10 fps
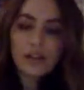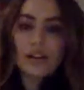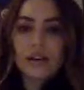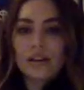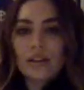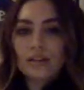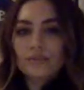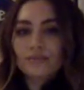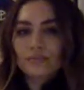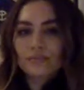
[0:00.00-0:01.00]

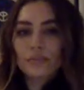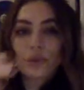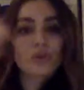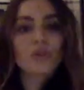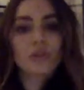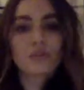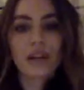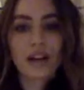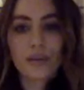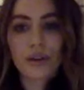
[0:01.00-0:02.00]
Um, we don't know what we're
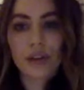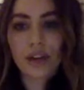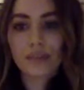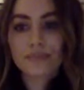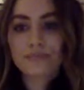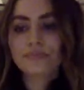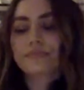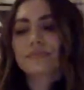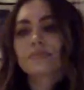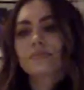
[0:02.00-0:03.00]
writing about yet,
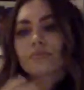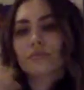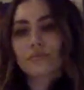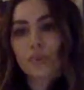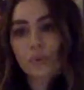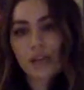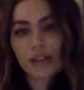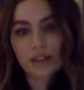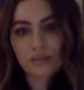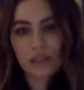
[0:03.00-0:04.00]
but we're
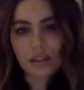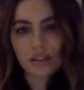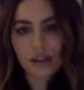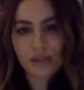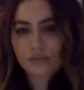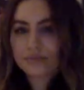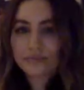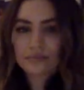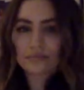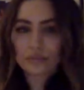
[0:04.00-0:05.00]
getting the melodies out.
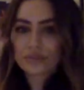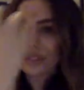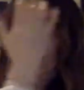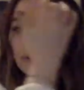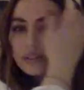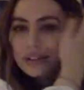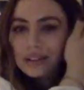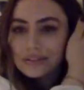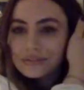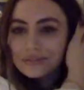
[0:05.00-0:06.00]
We're feeling
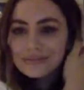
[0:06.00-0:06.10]
creative